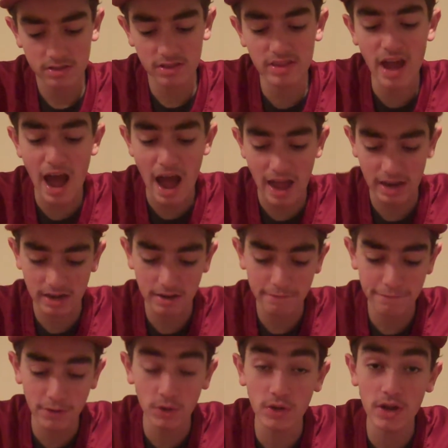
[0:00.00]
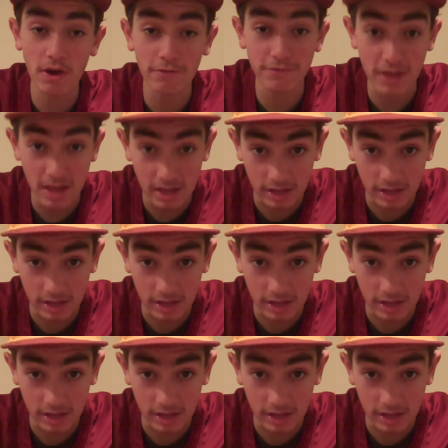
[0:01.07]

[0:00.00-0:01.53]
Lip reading: 9 Philadelphia